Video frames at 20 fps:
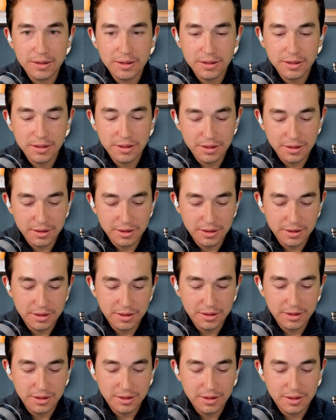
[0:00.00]

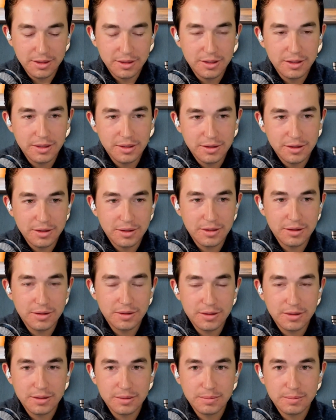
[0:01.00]

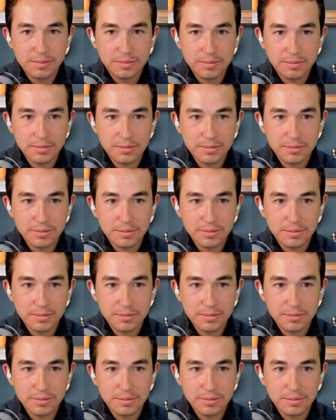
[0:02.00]
The person shown says nothing.